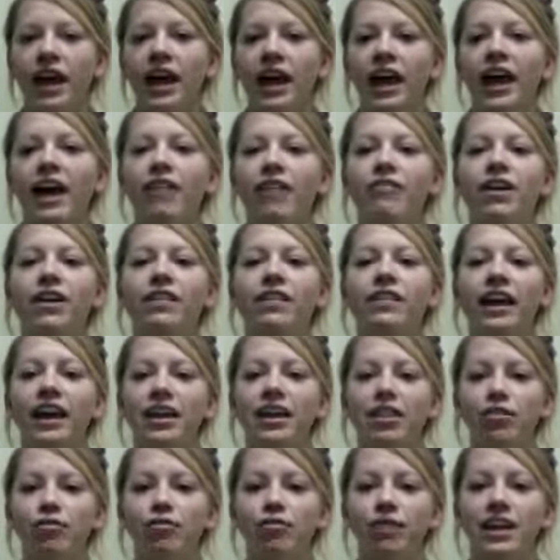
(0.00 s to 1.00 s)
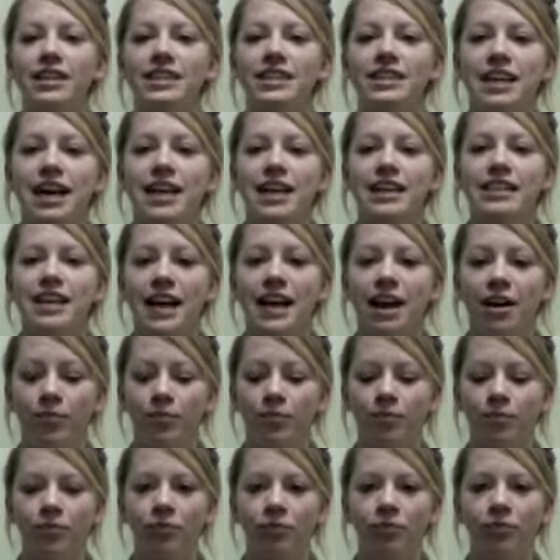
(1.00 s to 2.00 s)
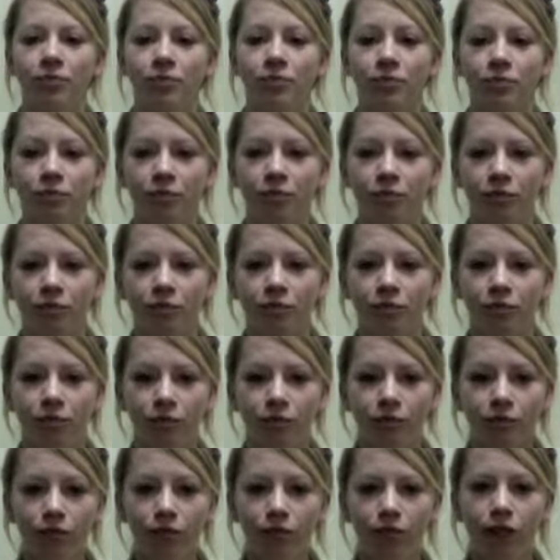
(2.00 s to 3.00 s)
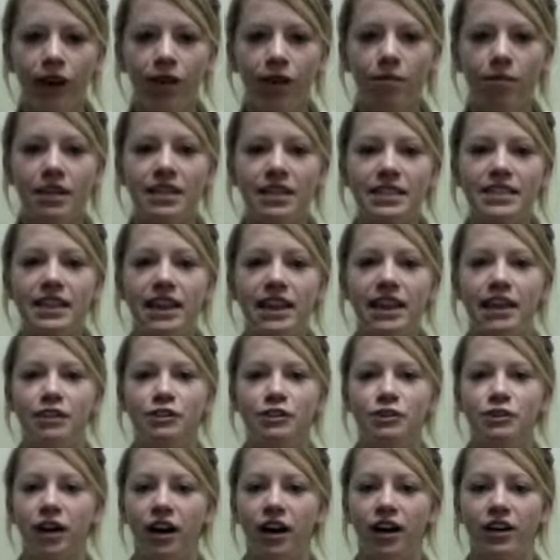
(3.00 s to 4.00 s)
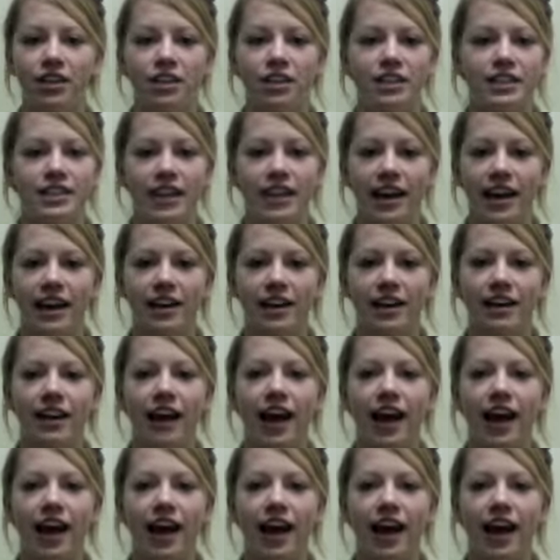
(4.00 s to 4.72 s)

If I lay the red sign down, it means that I do not understand.